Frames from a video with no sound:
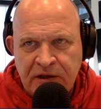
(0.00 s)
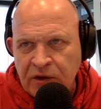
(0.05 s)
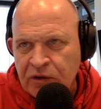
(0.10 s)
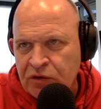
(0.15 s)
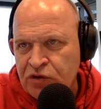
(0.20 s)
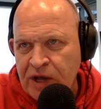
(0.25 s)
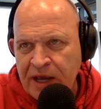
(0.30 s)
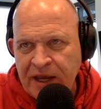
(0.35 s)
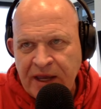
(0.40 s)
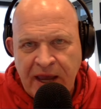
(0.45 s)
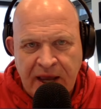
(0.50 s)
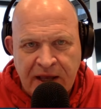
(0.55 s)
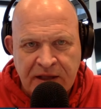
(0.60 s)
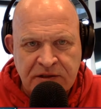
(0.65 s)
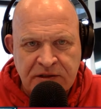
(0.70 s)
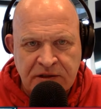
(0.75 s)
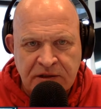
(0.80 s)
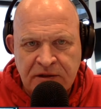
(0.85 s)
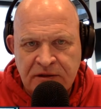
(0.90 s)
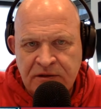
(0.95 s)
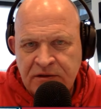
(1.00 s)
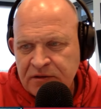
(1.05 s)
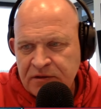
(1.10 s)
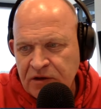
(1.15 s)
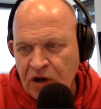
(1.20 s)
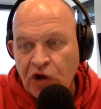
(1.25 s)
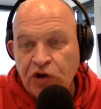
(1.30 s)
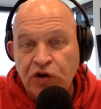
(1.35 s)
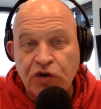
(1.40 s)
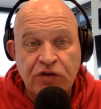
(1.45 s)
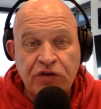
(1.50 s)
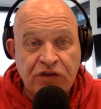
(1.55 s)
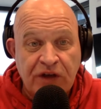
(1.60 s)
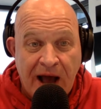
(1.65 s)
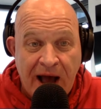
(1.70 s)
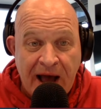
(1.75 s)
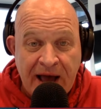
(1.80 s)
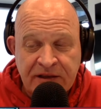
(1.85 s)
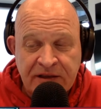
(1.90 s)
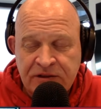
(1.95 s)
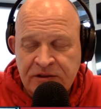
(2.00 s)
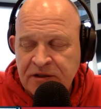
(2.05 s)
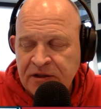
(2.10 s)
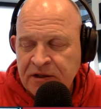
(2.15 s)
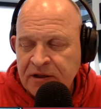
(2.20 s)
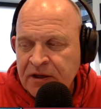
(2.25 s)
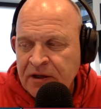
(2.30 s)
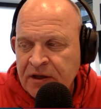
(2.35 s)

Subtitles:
you know, Jake Hansen, undersized,